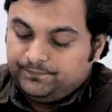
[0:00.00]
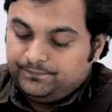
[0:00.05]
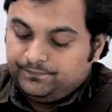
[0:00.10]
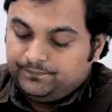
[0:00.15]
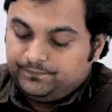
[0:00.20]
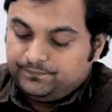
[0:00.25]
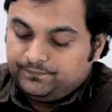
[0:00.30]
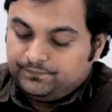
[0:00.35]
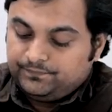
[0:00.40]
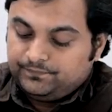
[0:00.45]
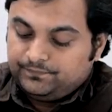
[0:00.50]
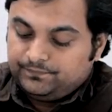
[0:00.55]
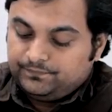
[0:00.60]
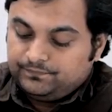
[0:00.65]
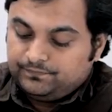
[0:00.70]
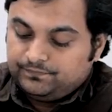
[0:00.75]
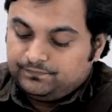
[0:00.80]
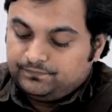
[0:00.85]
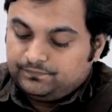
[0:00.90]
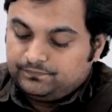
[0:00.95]

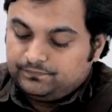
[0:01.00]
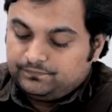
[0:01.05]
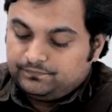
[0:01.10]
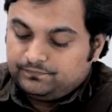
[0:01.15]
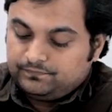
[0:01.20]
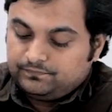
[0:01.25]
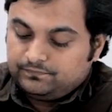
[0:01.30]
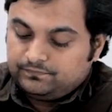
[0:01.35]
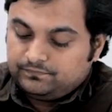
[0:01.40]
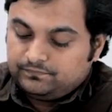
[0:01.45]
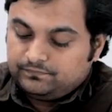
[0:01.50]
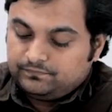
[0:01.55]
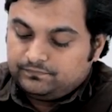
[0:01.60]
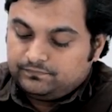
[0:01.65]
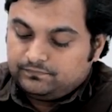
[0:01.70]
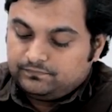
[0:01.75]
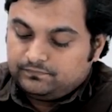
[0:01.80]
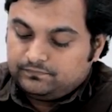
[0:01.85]
Nobody speaks.